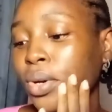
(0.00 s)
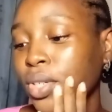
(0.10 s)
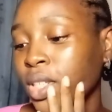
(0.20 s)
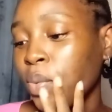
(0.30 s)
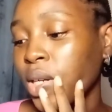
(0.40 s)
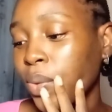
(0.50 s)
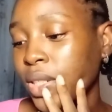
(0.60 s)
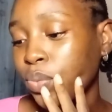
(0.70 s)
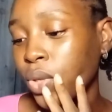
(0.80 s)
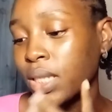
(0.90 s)
So it said, what
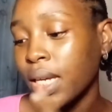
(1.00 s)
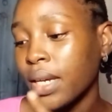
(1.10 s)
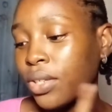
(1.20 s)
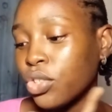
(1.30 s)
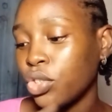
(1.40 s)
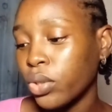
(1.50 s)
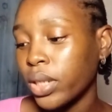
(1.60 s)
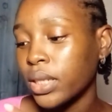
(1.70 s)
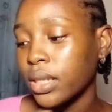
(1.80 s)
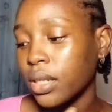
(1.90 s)
what what I
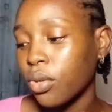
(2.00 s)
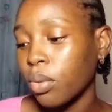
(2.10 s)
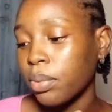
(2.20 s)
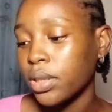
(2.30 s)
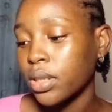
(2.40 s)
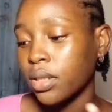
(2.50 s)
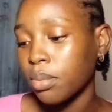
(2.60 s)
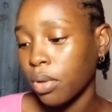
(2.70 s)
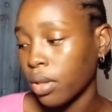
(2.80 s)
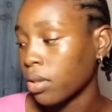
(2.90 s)
enjoyed slash accomplished this
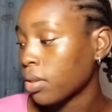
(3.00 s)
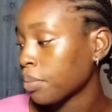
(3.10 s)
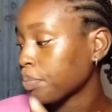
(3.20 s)
month.